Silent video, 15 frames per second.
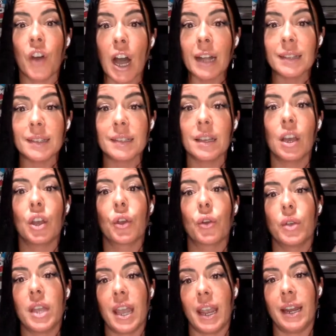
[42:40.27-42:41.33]
Thoughts
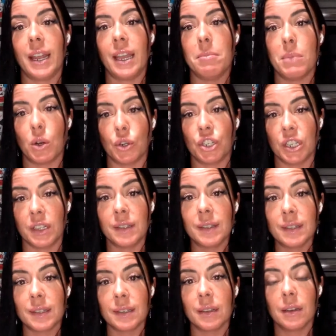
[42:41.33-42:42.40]
create
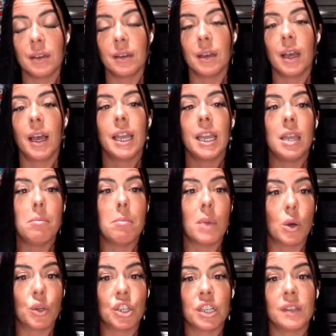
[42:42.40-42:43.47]
emotions.
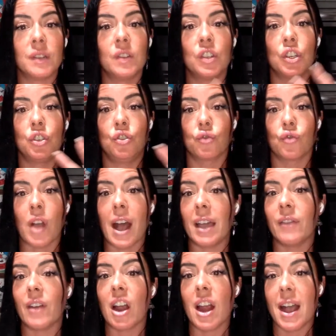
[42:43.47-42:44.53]
Emotions
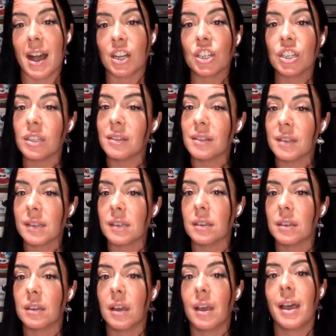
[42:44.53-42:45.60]
drive our
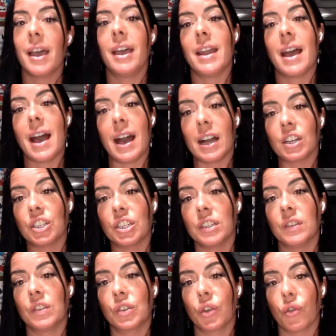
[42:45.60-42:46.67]
actions, and
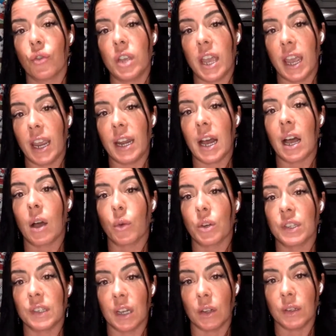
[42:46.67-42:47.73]
actions create our
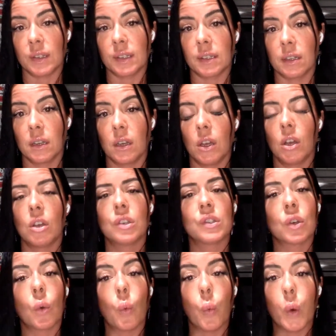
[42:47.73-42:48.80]
results.
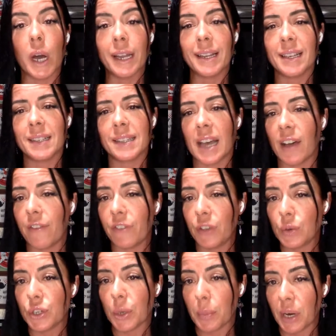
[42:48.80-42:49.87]
So what is that
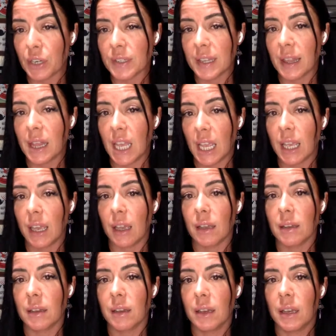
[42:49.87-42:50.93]
future person
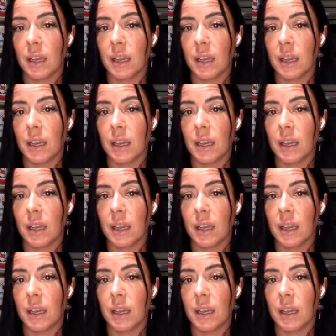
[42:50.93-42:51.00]
thinking?